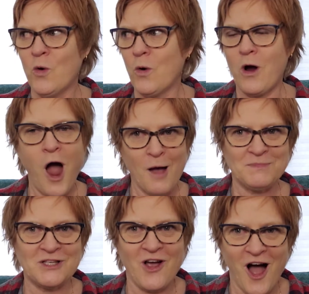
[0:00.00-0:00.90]
or
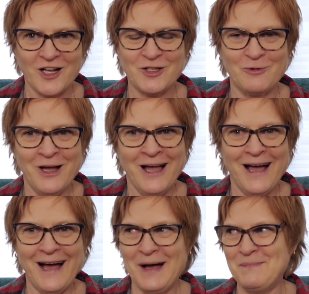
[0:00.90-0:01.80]
hopscotch.
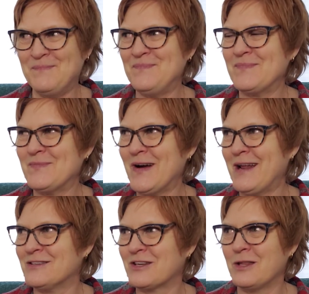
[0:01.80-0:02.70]

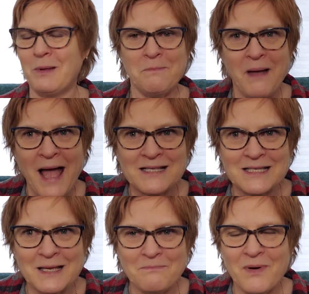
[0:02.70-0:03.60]
What else could there be?
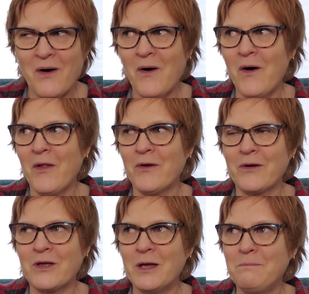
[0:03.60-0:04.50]
Basketball, or
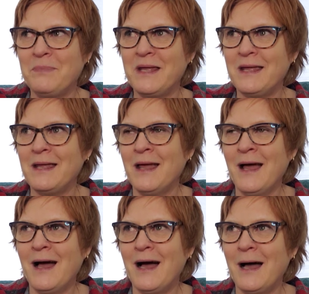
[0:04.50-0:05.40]
it could be
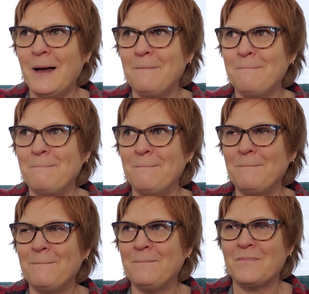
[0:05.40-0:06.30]

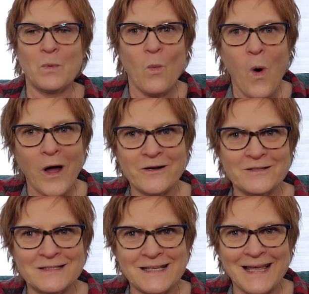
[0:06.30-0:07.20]

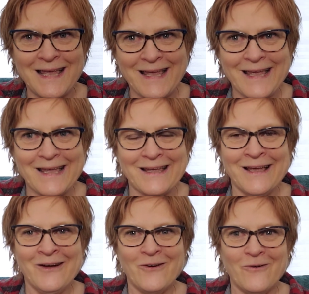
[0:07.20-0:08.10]
water skiing,
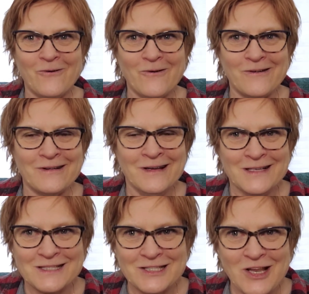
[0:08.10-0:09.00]
or
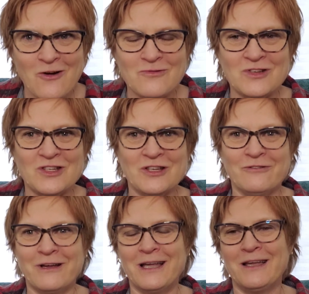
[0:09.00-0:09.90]

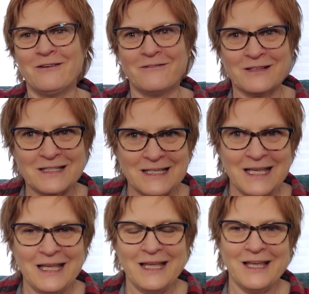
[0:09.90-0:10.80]
snowshoeing, or
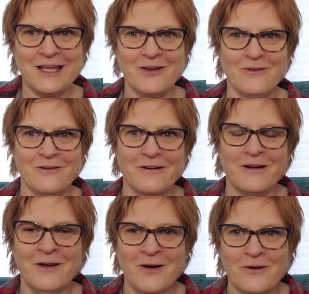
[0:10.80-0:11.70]
skiing,
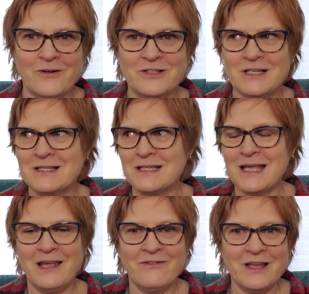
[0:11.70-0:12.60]
or just
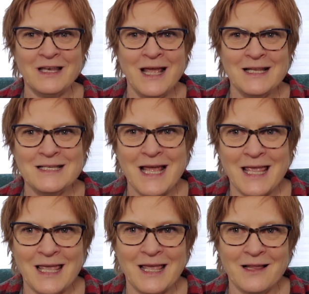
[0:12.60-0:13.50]
even
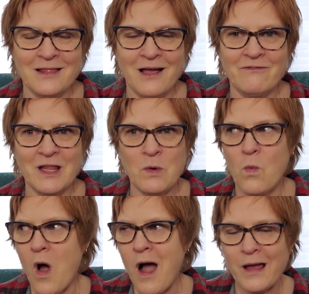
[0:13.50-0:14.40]
taking a lovely
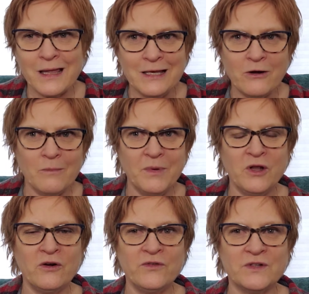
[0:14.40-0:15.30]
walk near a
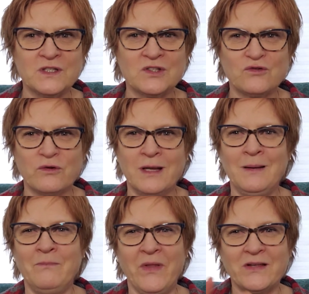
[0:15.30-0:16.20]
beautiful
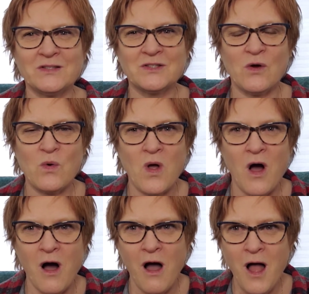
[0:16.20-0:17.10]
stream that's so
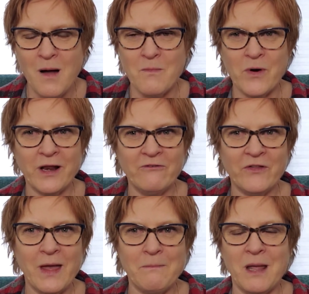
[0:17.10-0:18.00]
calm,
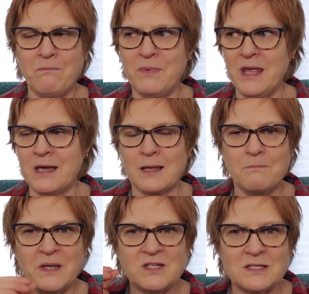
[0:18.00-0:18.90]
whatever that might be. It
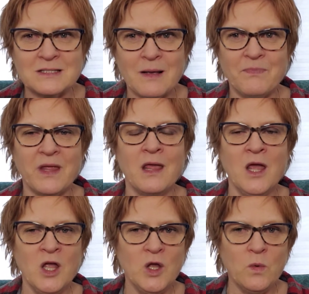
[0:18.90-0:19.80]
can be just something,
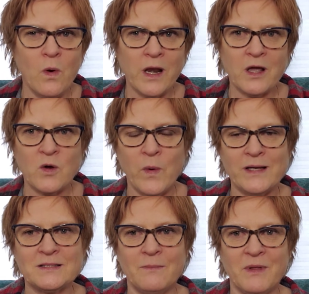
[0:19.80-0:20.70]
you want to
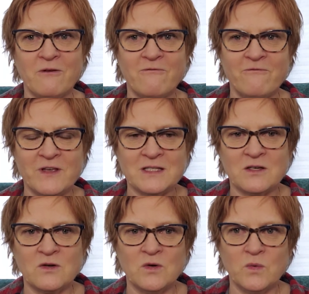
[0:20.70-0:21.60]
equate something
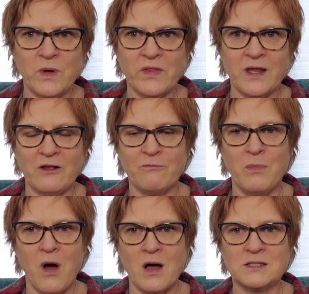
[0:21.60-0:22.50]
physical with it if
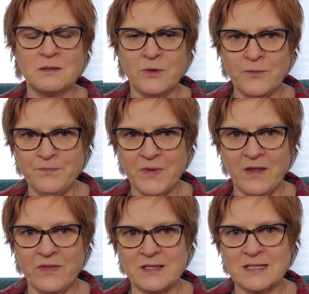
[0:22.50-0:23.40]
possible
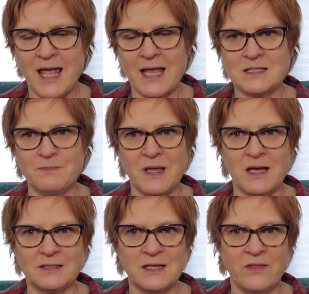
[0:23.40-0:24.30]
in this case,
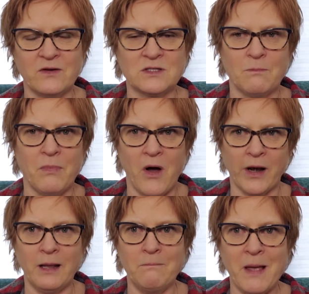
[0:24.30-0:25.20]
because then there's a
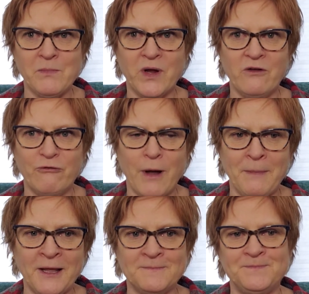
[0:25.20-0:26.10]
body memory
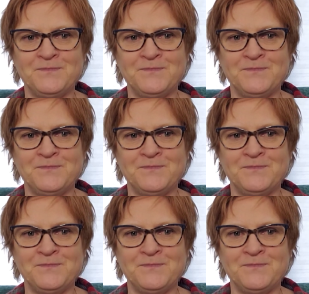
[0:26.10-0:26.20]
from it.